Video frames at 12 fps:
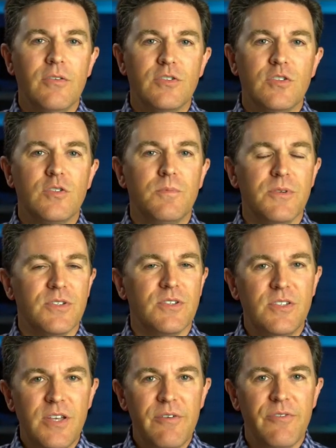
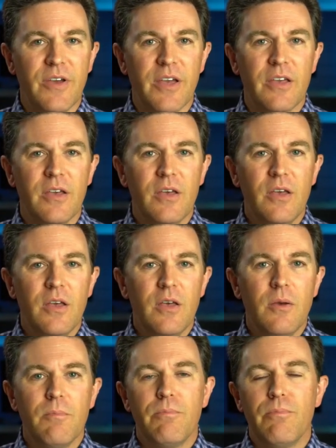specific
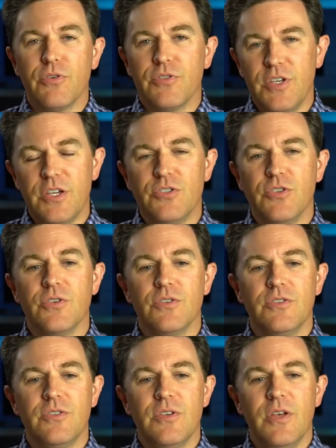
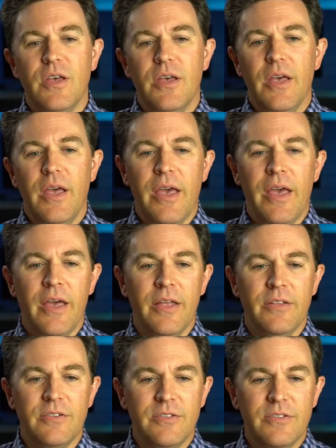procedures
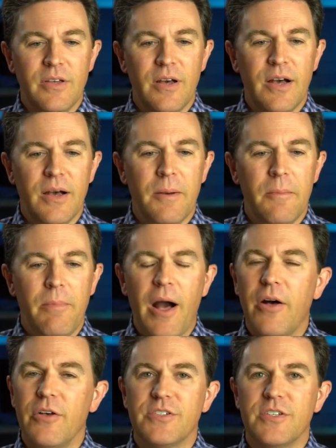and
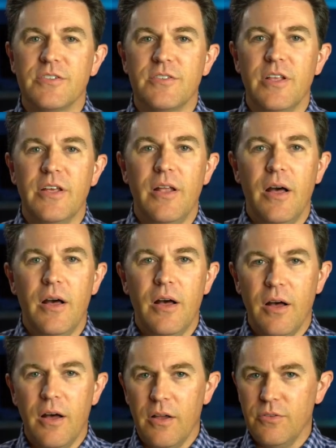policies that
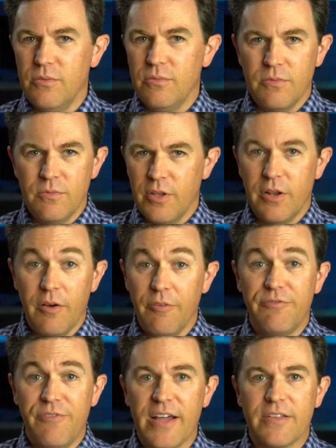
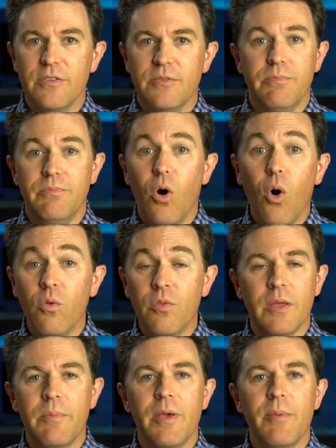affect
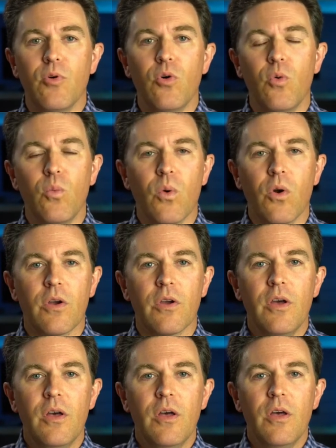only people who
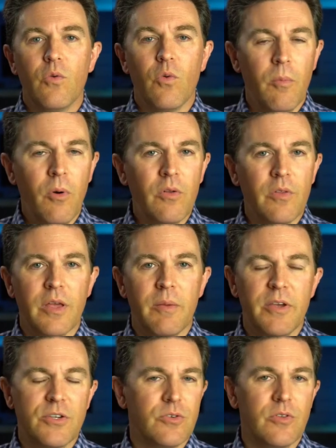work remotely,
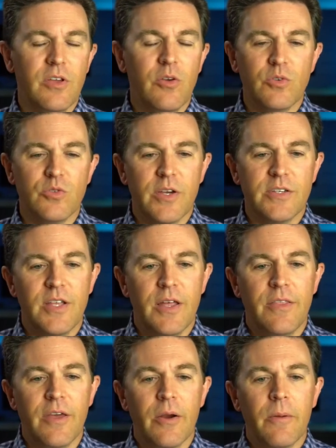make sure that you address
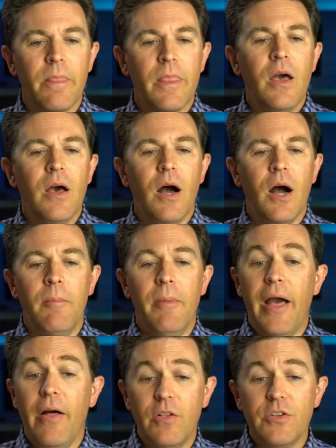that there.
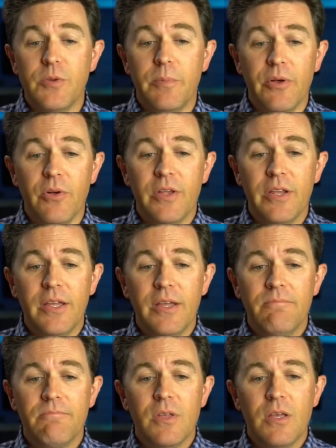
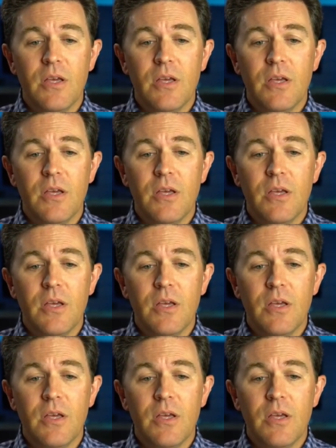Eligibility,